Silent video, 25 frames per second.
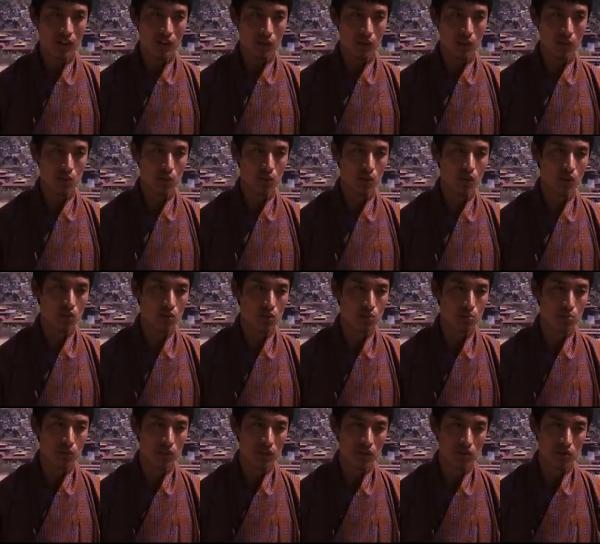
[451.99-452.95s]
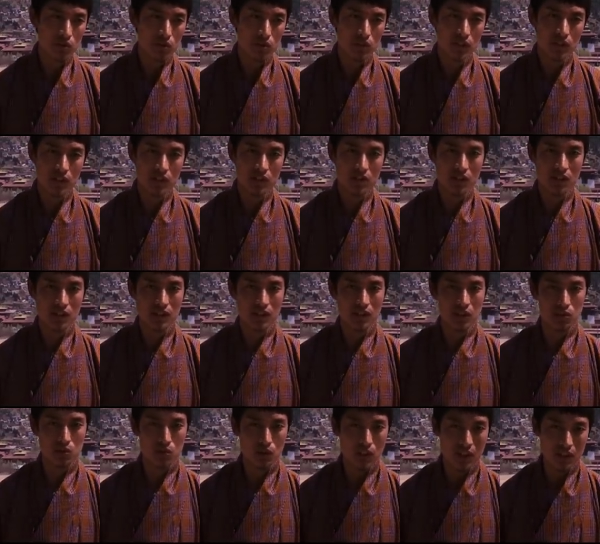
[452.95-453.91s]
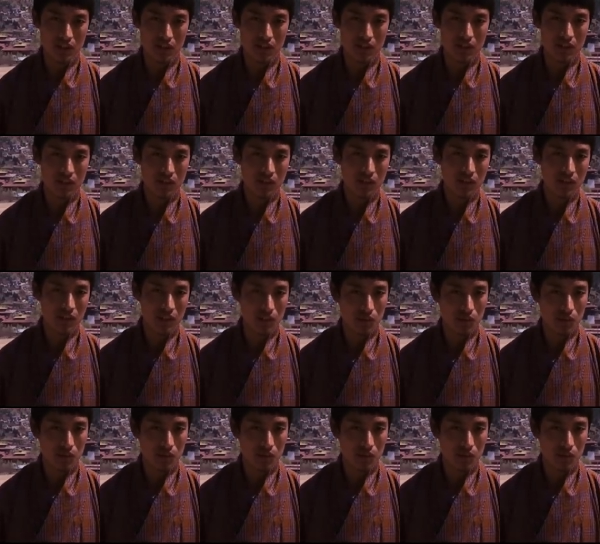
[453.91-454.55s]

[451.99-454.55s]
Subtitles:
When we go to ministry, they send us to RCSE.